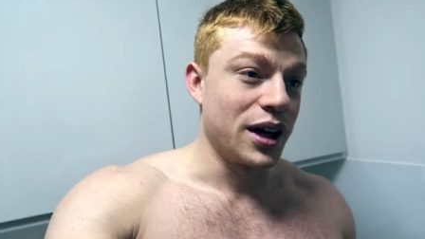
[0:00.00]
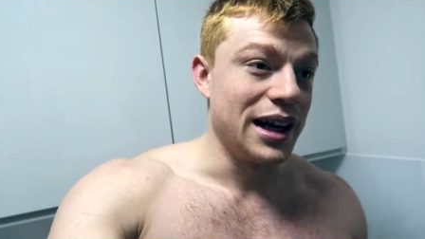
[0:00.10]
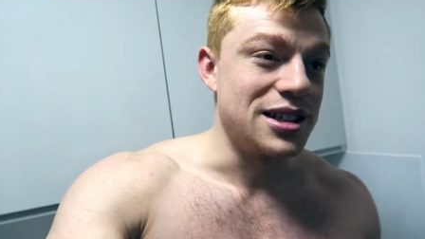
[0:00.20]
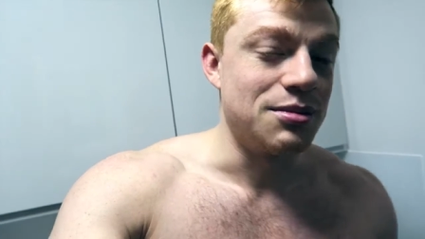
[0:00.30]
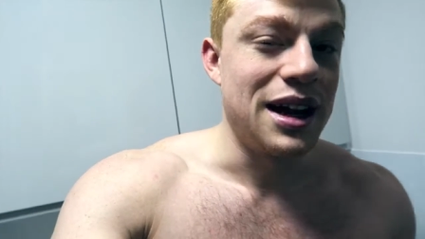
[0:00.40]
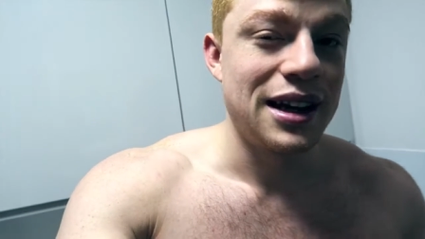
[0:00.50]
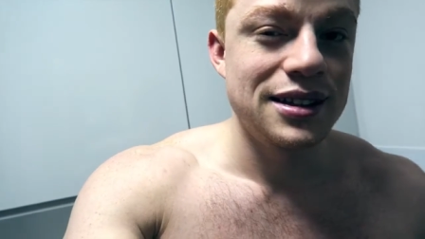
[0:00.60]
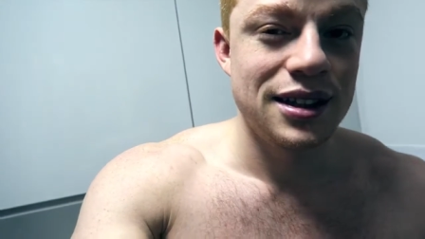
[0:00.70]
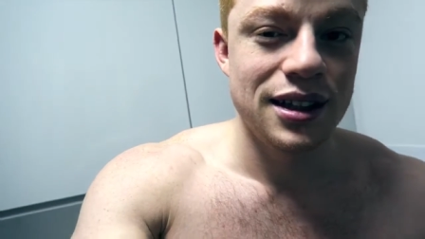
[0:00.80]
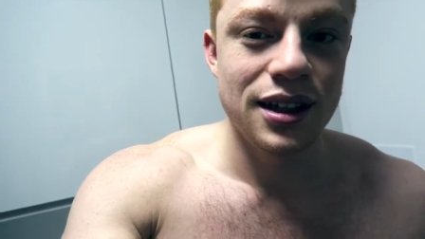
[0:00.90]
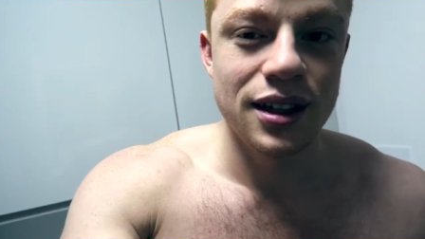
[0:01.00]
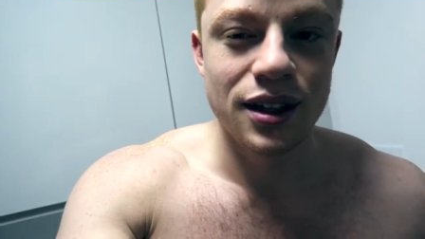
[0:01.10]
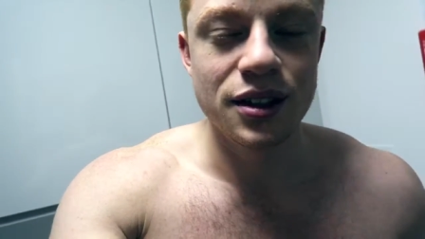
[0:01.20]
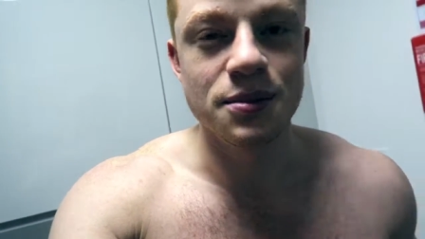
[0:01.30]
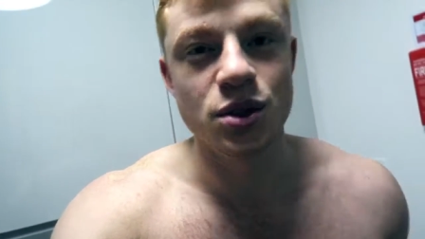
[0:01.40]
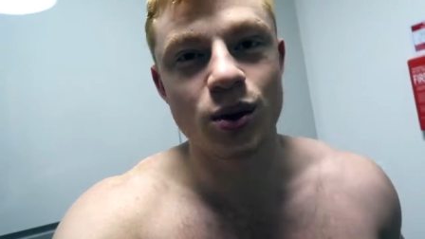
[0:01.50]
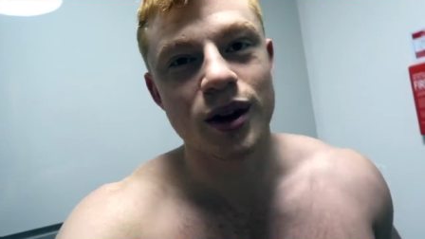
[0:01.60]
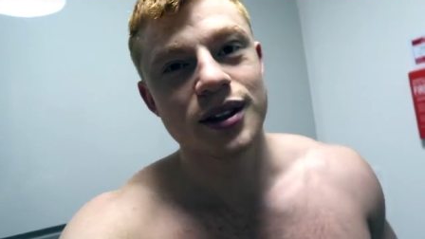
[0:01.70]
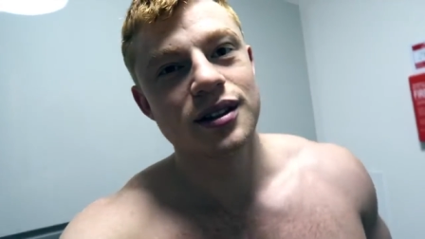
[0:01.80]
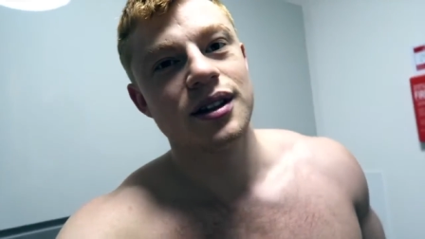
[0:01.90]
gonna hit some legs, some
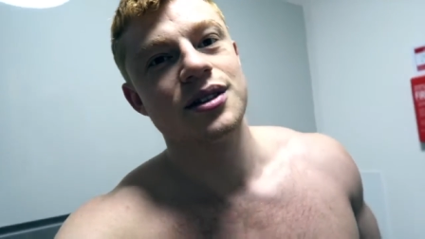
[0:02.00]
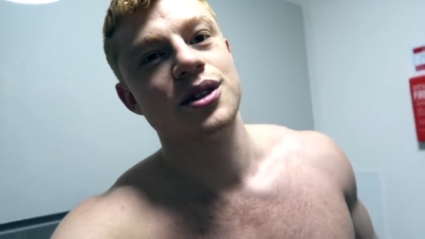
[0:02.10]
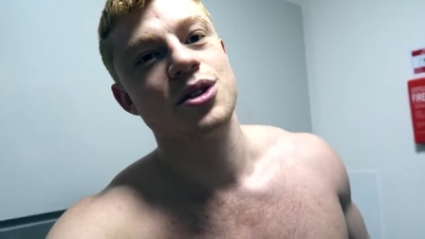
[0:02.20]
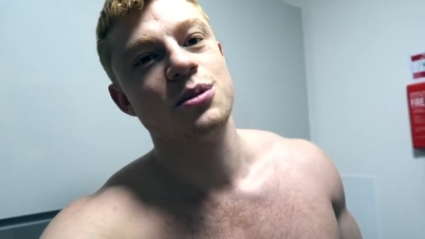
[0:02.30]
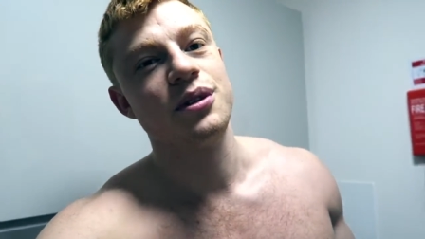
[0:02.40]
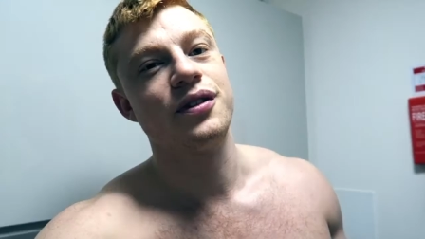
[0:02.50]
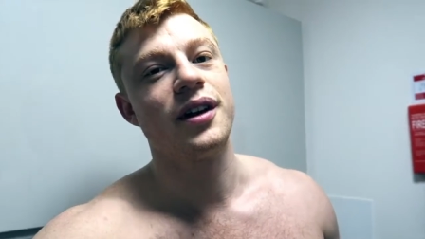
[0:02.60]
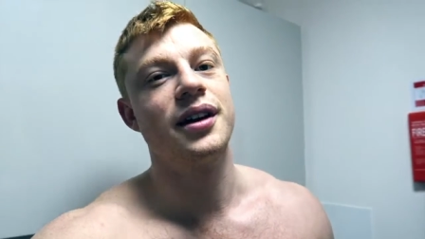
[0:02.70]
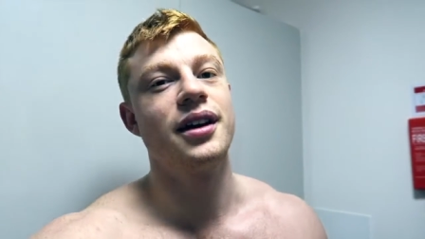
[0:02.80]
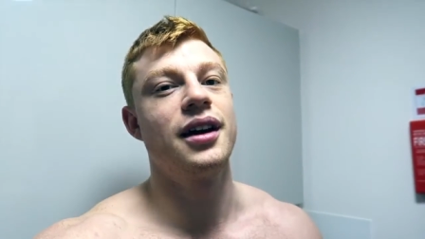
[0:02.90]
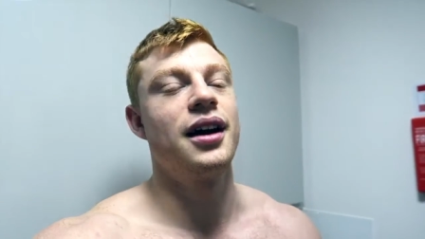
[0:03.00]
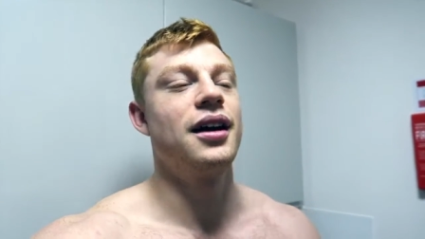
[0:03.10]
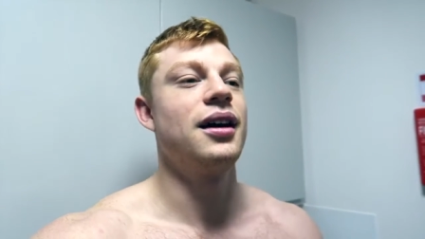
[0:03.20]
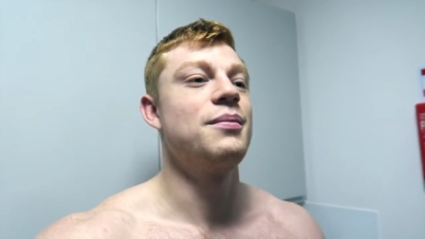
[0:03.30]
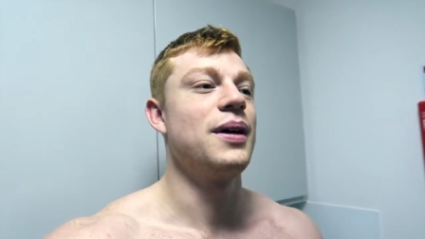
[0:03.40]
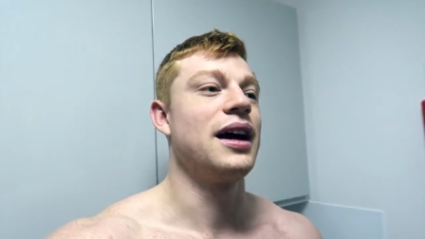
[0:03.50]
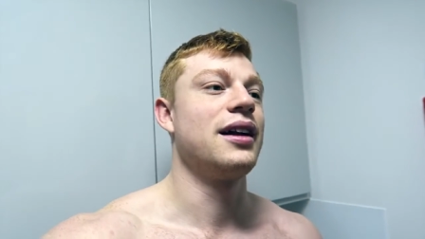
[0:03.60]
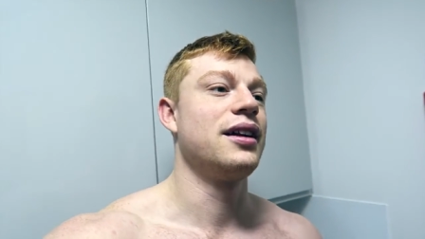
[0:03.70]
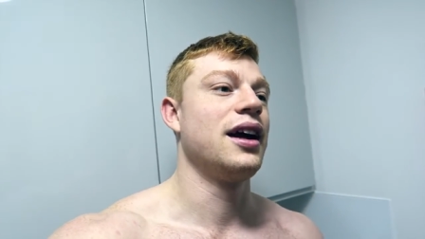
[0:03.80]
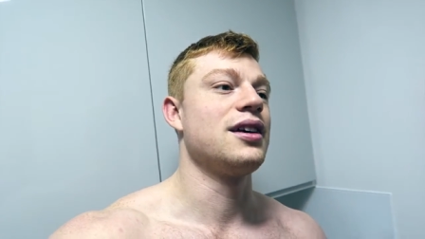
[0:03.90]
squats, so it should be fun. Um,
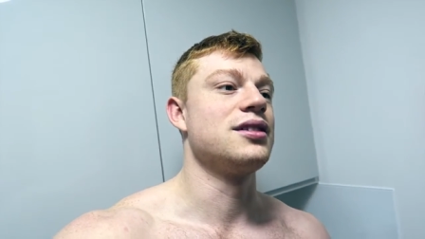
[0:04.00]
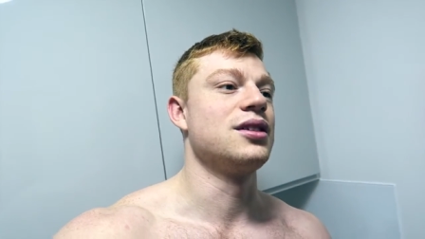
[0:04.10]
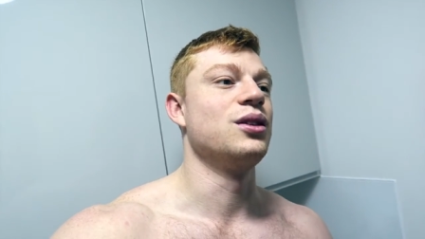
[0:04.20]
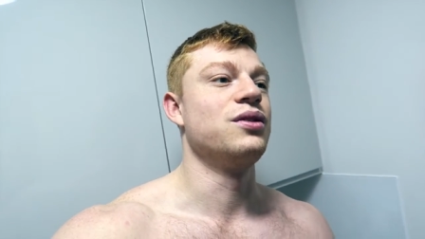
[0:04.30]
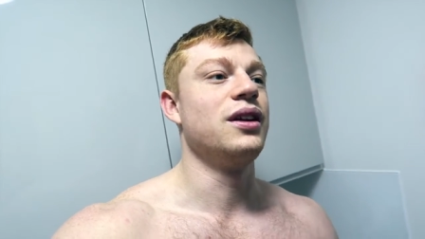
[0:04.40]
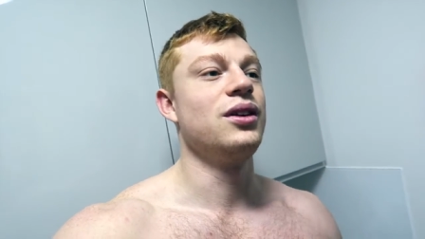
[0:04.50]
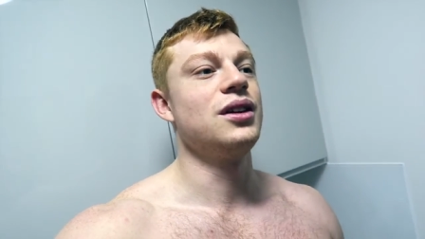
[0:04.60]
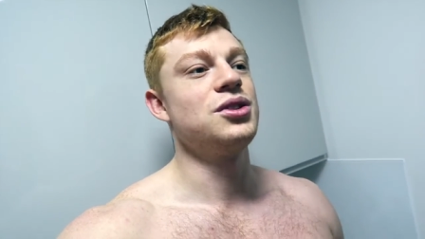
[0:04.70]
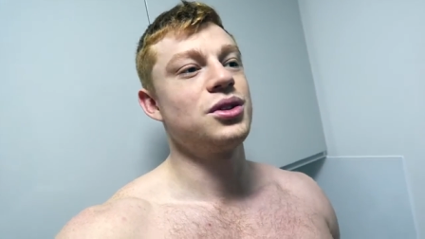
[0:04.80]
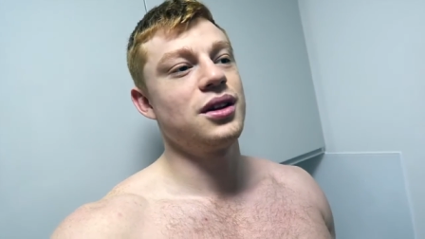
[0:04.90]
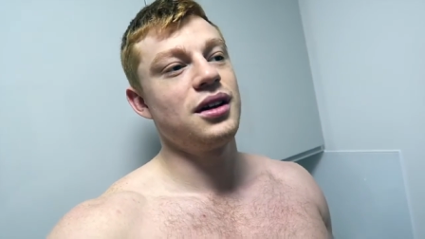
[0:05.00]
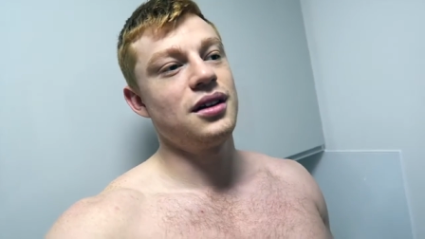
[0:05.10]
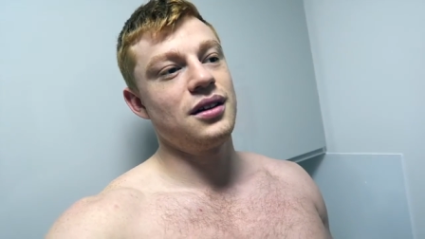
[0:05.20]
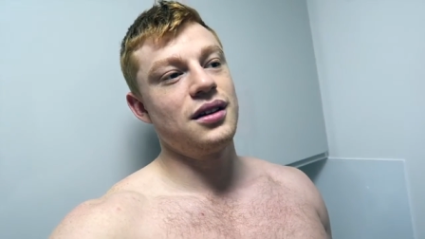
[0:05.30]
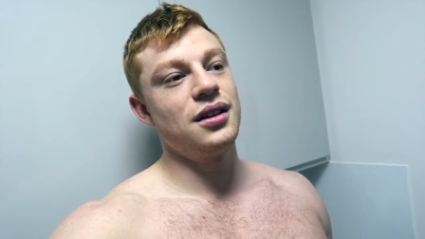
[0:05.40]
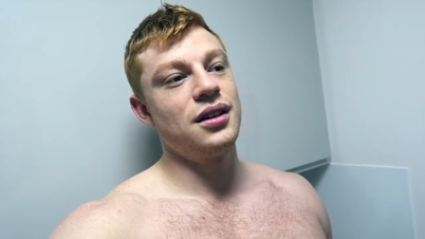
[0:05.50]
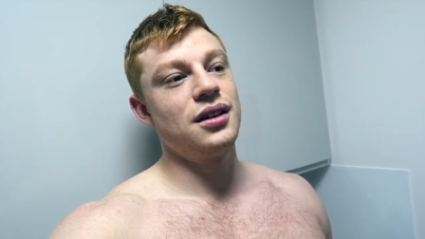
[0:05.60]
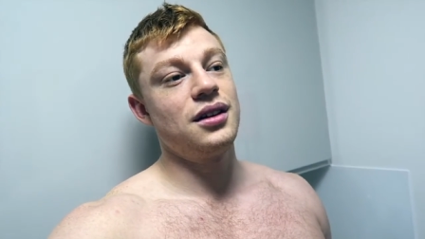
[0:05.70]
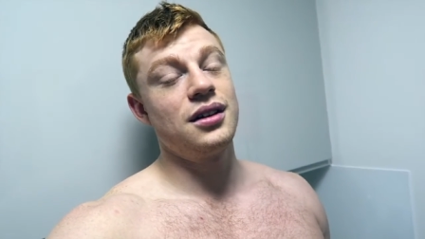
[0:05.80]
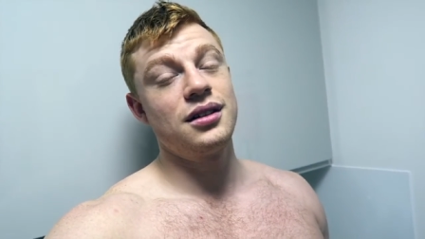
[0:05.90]
and yes, hopefully you'll enjoy
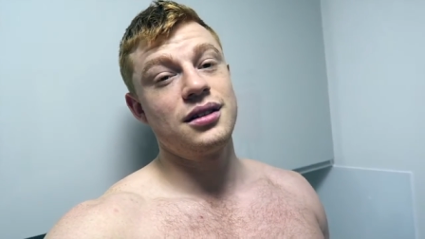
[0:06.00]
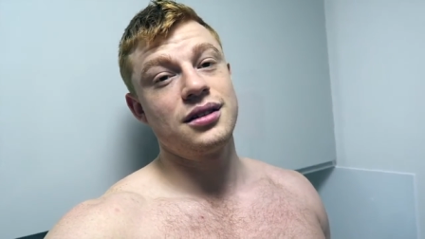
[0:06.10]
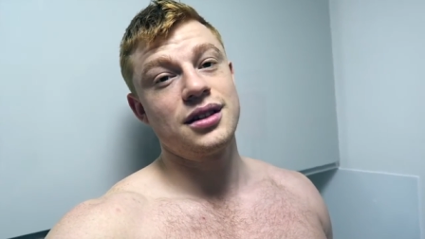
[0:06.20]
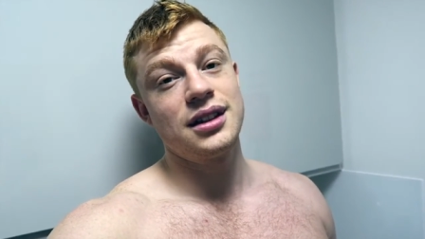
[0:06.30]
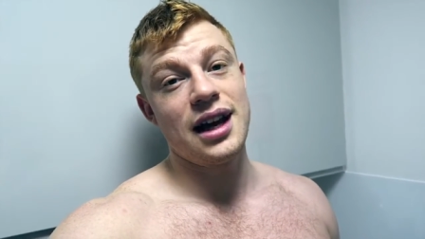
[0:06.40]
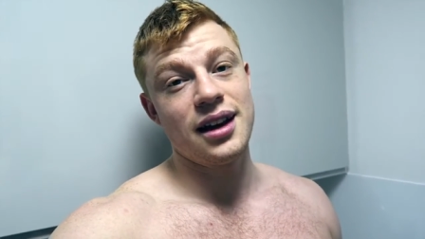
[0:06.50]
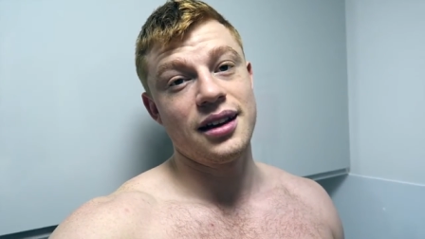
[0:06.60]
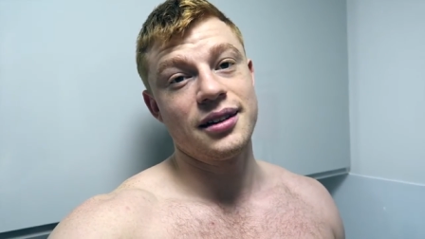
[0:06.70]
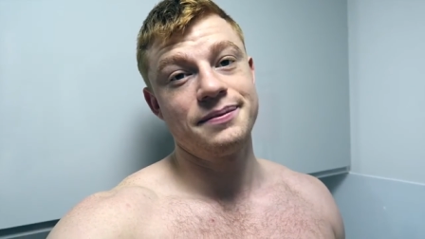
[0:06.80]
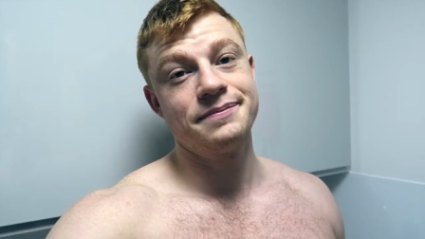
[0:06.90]
the day.